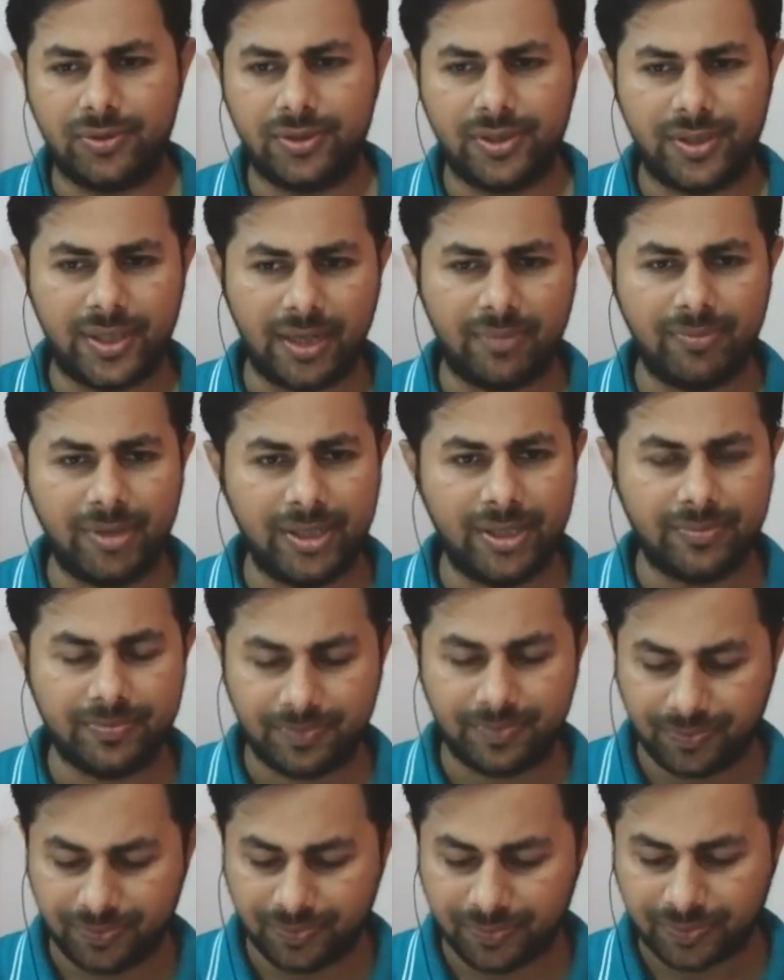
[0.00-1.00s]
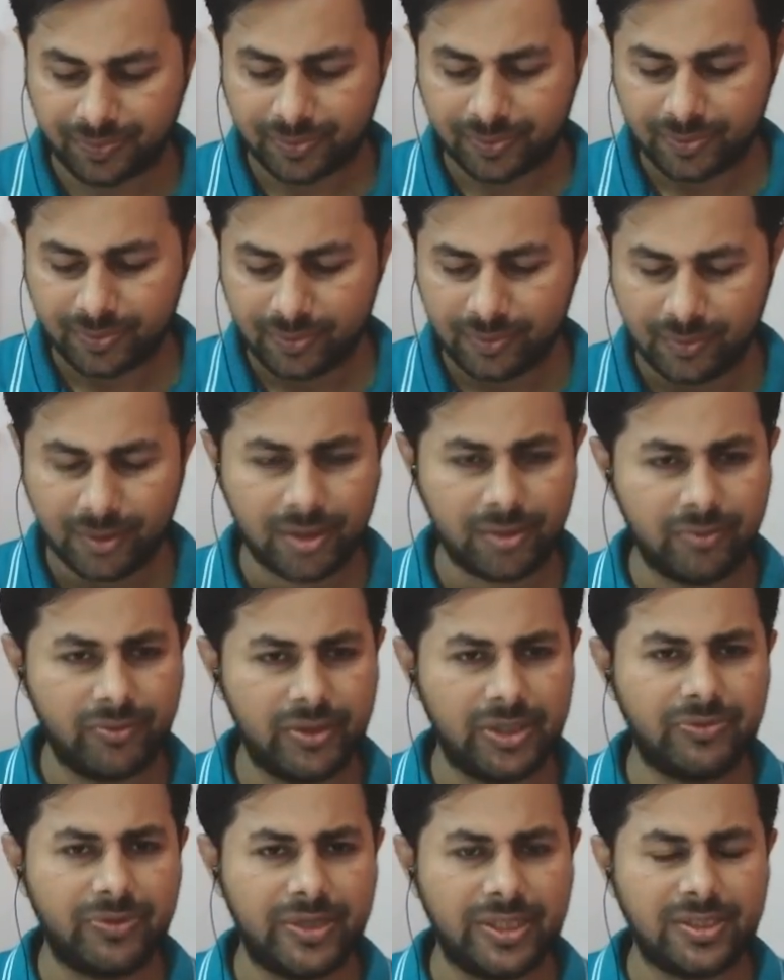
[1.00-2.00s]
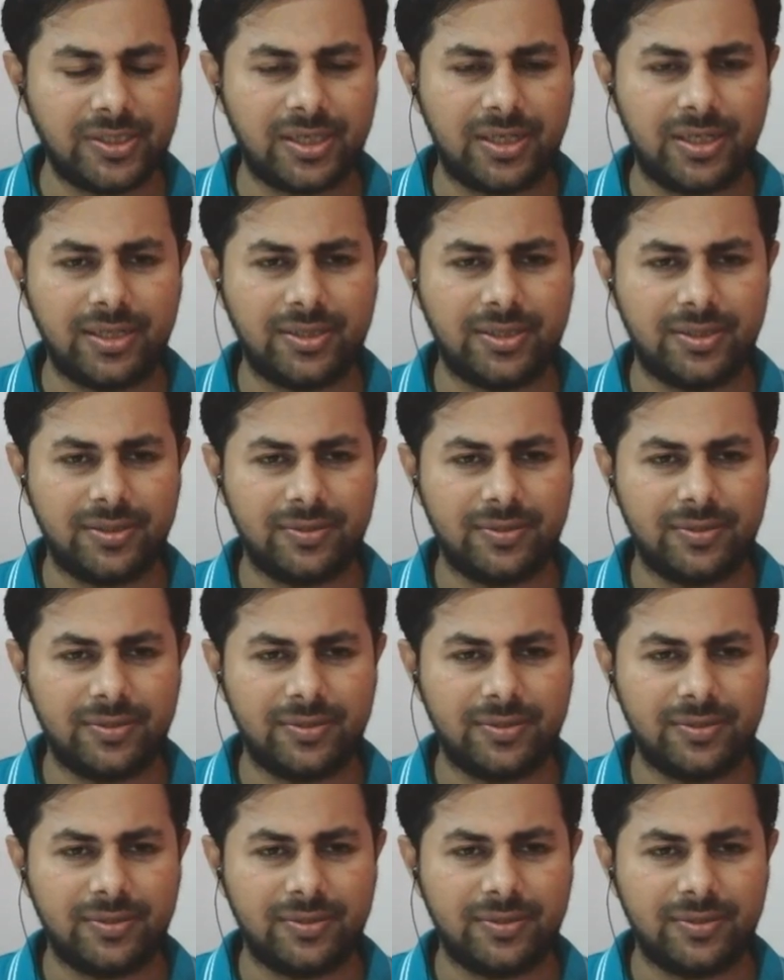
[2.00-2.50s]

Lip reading: Tell me which one is correct?